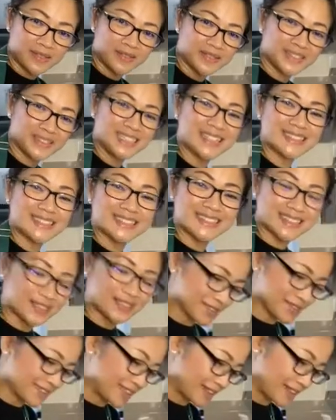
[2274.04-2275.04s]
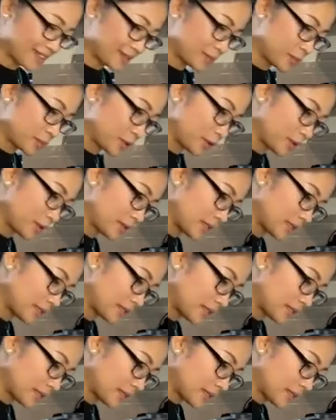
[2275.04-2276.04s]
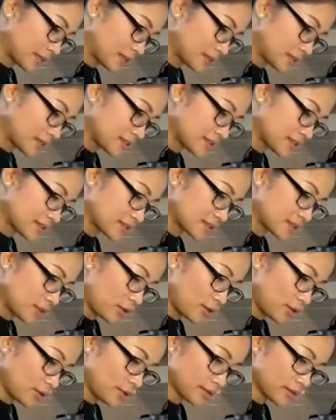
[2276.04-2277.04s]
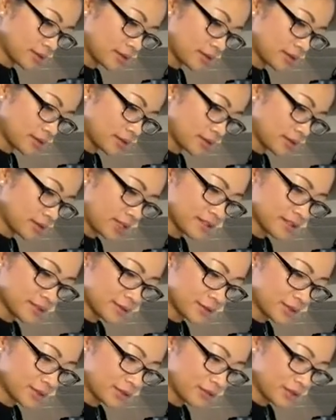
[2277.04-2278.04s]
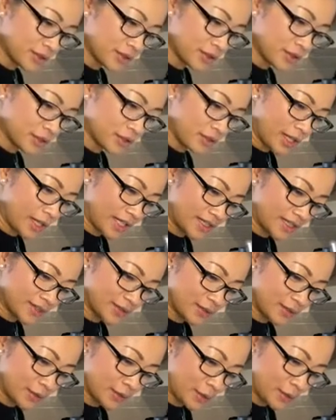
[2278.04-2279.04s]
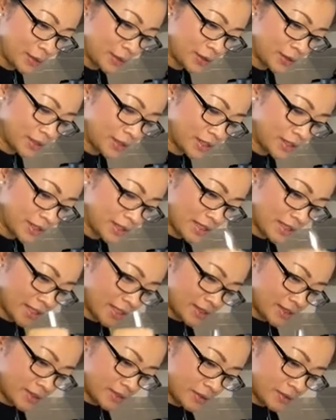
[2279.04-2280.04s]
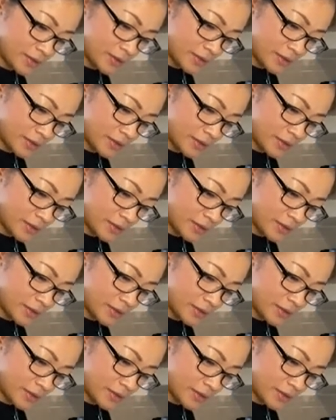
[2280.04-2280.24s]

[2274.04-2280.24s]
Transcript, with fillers: yes, it looks like the prawn. This is all thanks to the video I saw. So